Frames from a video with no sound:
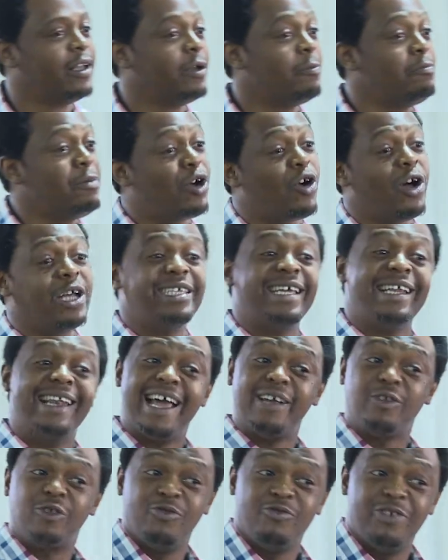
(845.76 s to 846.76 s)
Because he
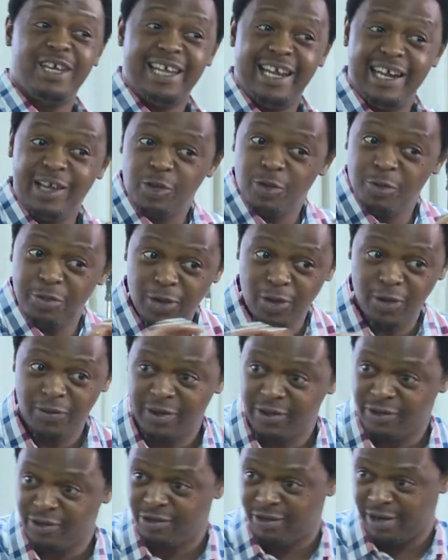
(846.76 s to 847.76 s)
likes to read a little bit of
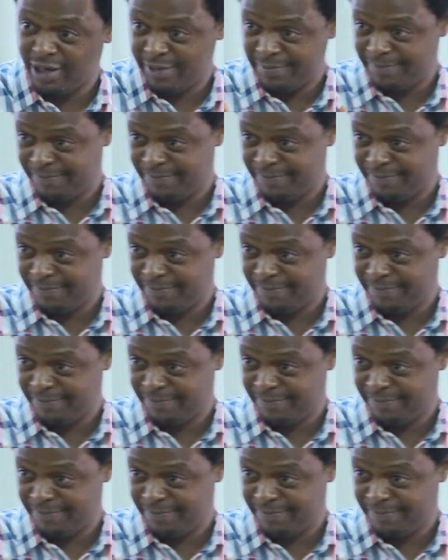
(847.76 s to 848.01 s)
history.